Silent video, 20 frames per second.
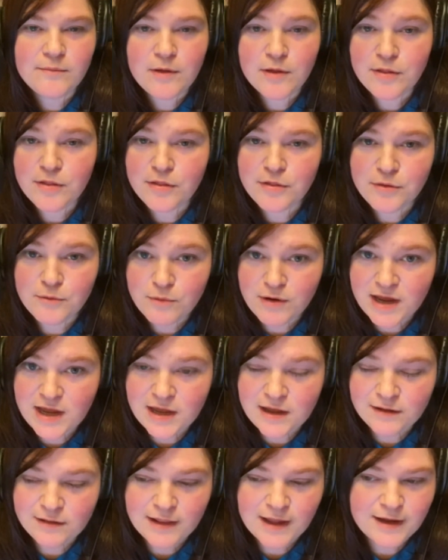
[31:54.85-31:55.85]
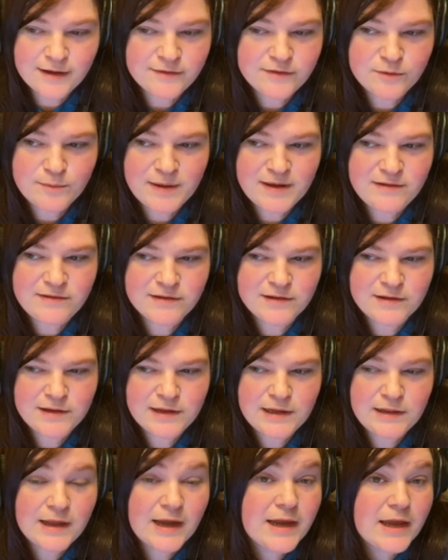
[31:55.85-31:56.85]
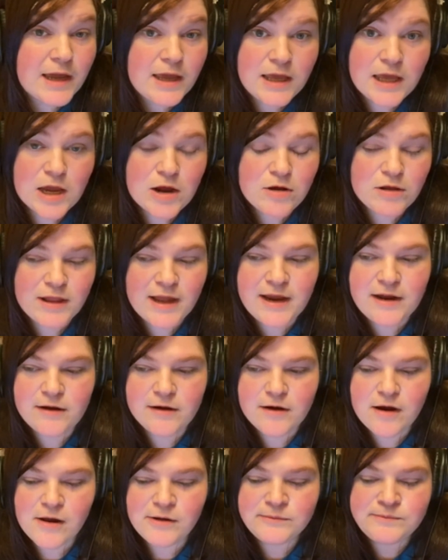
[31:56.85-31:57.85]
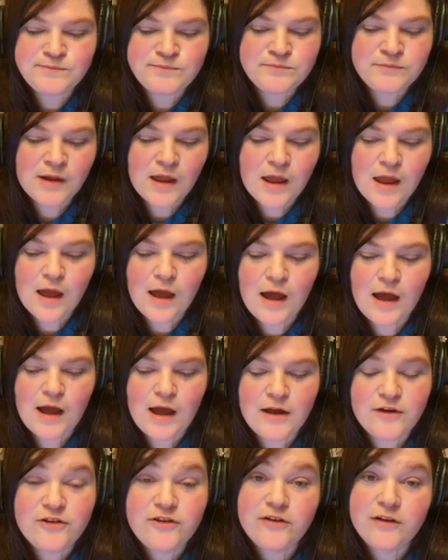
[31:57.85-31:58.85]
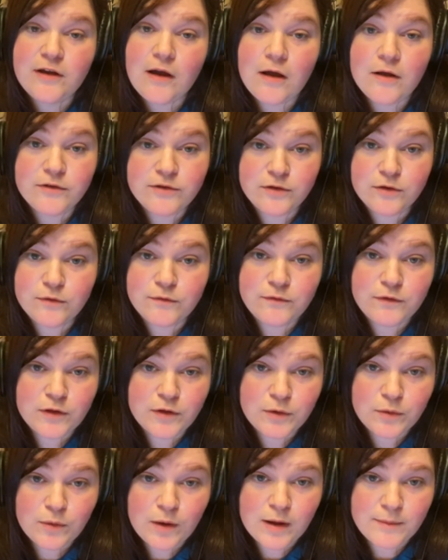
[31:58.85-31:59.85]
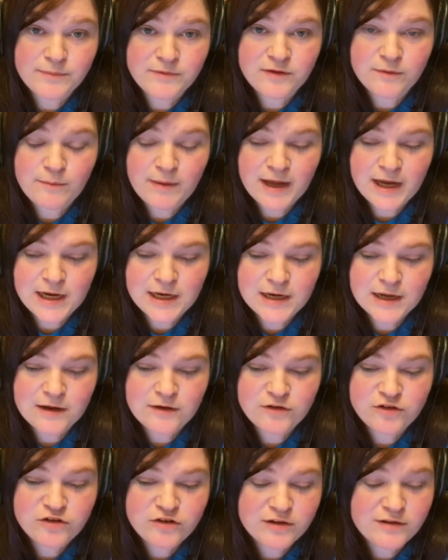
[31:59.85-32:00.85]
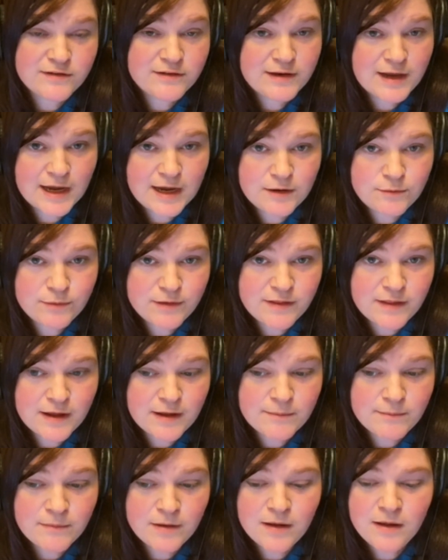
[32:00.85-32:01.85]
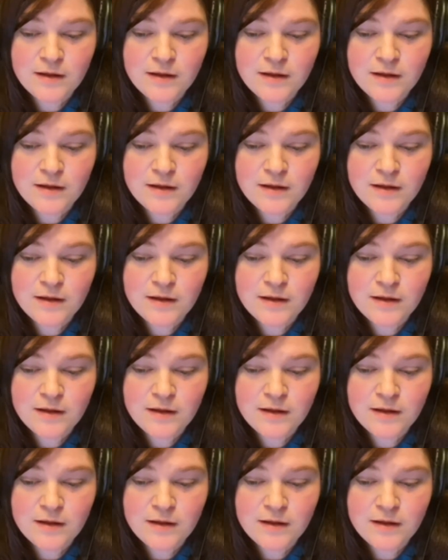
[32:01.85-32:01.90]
3, so basically like a year later, she also flew up to Maine and she stayed with them.